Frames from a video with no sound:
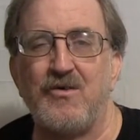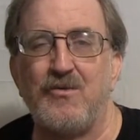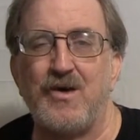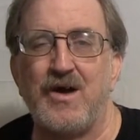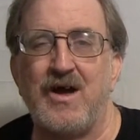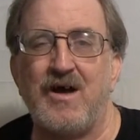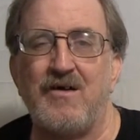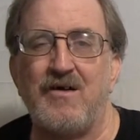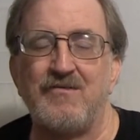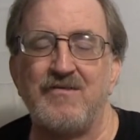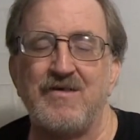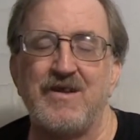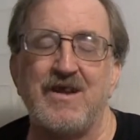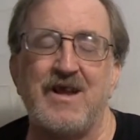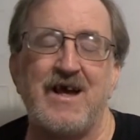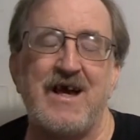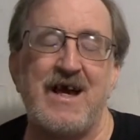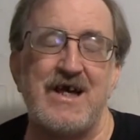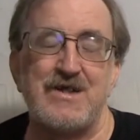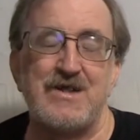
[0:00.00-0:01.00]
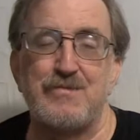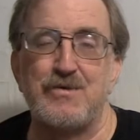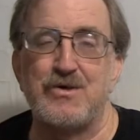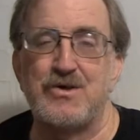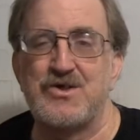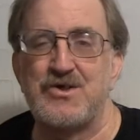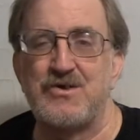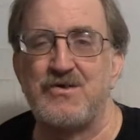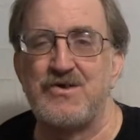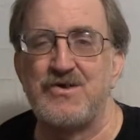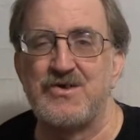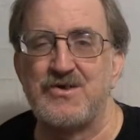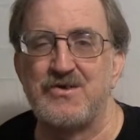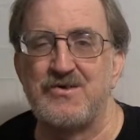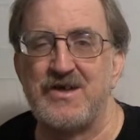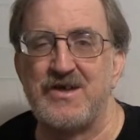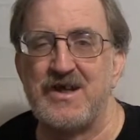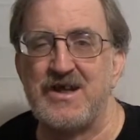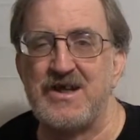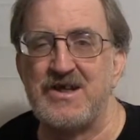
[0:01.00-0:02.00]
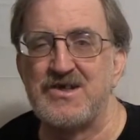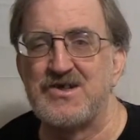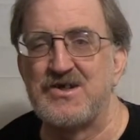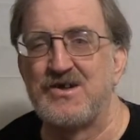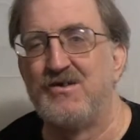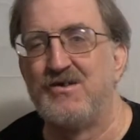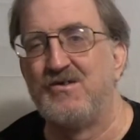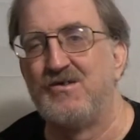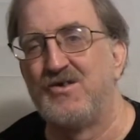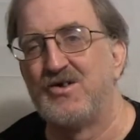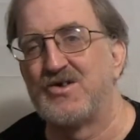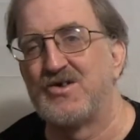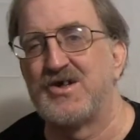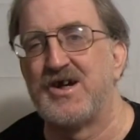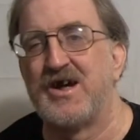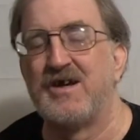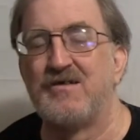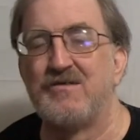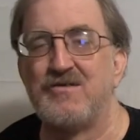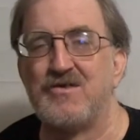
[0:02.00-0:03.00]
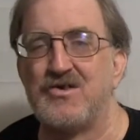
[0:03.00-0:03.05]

well in the last book so and so did it so it looks like